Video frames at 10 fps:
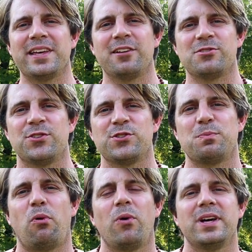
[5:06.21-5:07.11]
me get to this
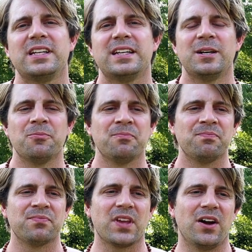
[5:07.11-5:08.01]
point.
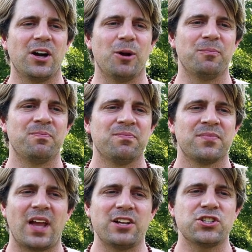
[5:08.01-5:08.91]

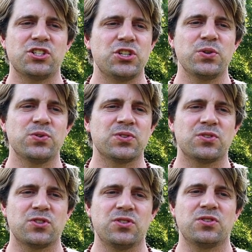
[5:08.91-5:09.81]
I just choose
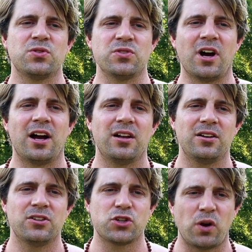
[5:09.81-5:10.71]
to not
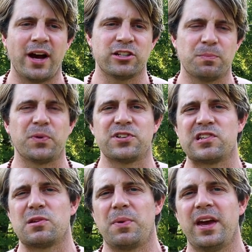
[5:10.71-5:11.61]
try to
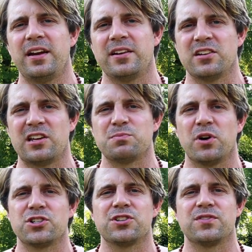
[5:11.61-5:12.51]
participate in as
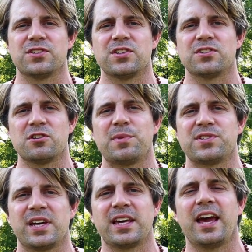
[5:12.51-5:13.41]
much of the system
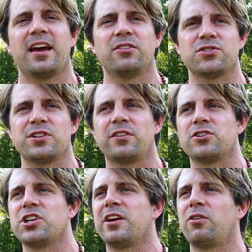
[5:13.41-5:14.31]
as I can. There's another
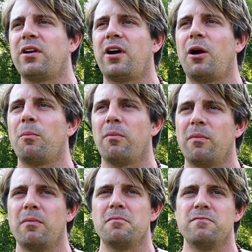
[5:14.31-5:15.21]
channel I'm
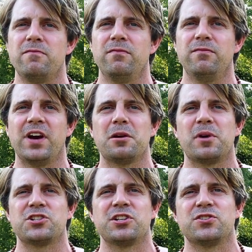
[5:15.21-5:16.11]
very
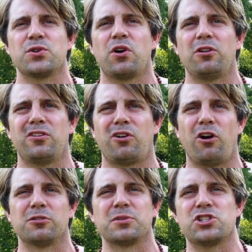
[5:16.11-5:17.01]
much into
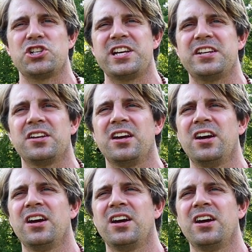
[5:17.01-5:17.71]
called Machine